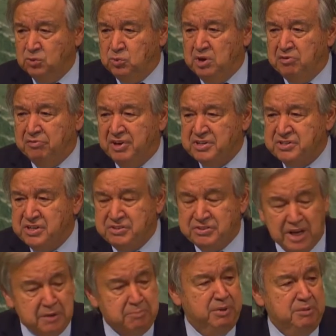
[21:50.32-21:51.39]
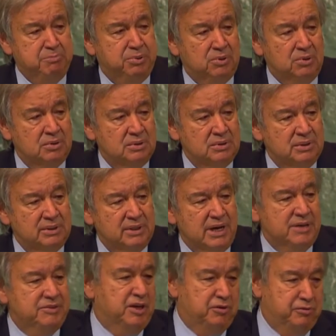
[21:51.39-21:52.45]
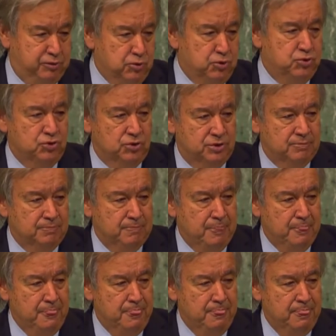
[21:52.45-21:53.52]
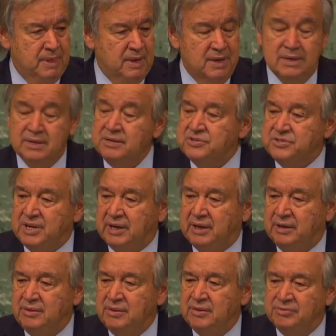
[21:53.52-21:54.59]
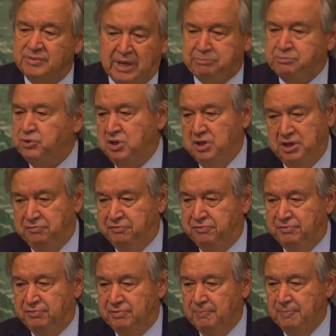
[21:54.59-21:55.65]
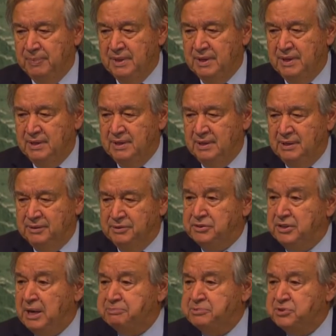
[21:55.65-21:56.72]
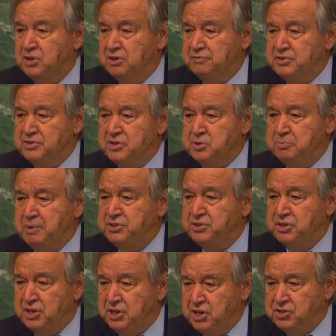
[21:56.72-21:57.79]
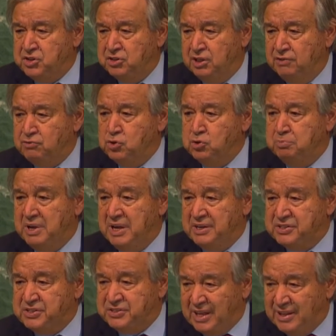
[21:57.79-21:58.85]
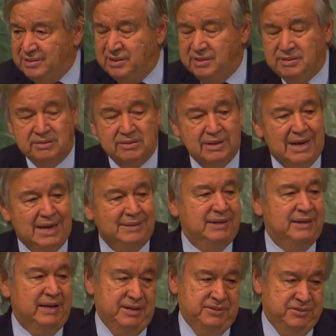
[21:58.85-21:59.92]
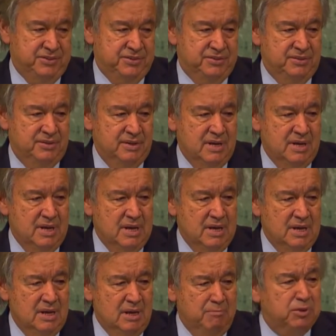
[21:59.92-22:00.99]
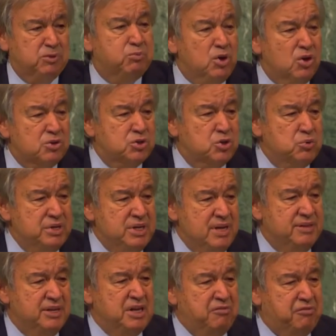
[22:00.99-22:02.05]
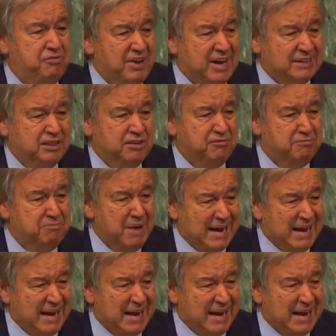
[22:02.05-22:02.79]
to invest in their people and their future. Second, debt relief. The debt service suspension initiative should be extended and enhanced. But we also need an effective